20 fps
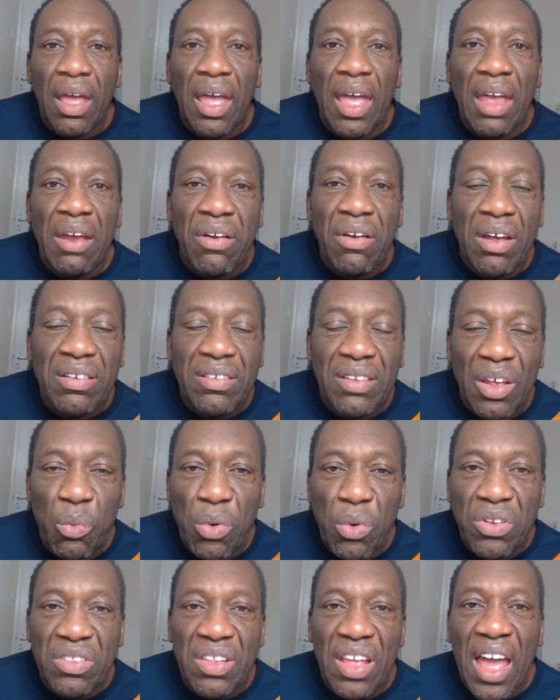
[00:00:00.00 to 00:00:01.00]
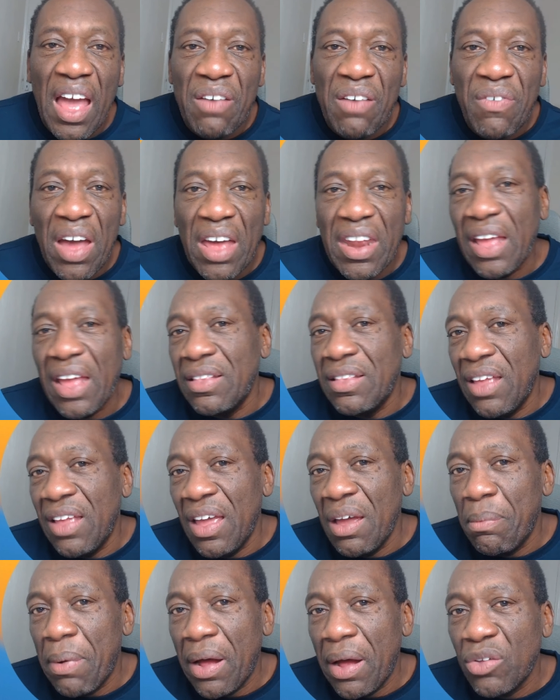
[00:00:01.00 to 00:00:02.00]
areas in which they have an
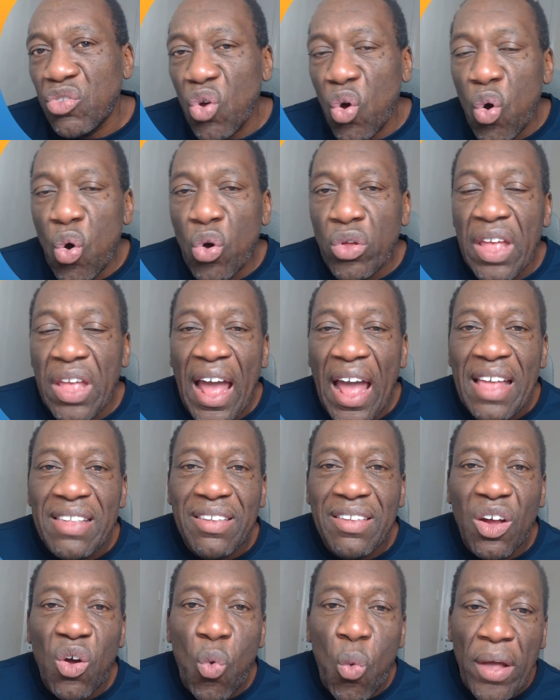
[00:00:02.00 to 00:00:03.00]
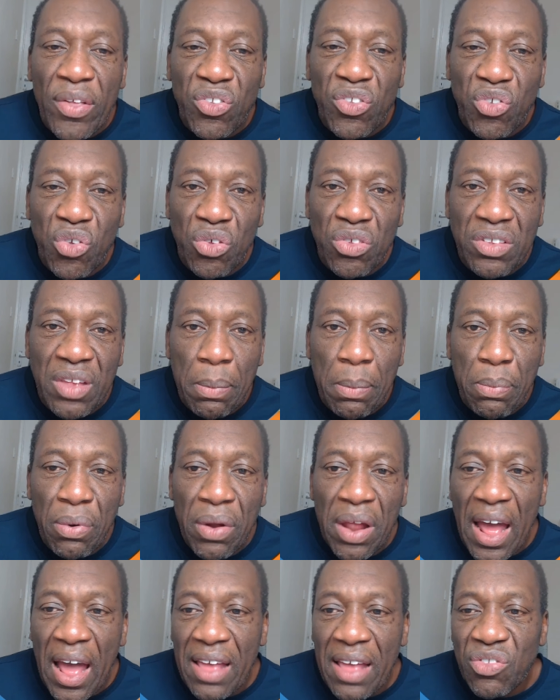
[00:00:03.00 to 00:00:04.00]
idea about, or they answer questions that
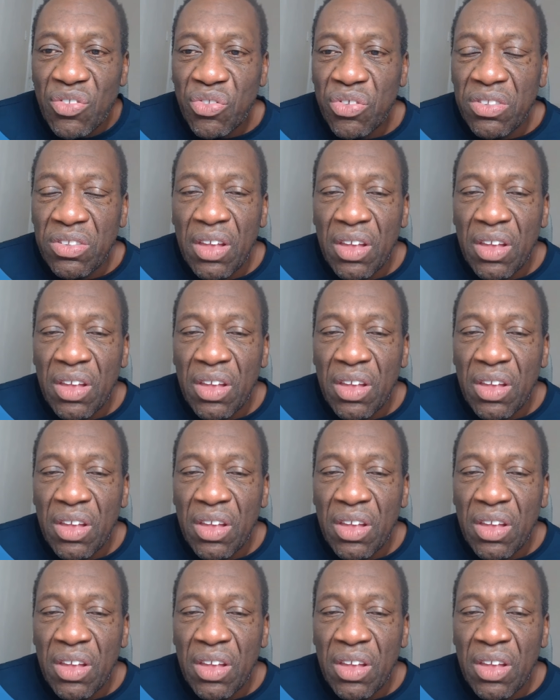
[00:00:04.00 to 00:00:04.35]
people are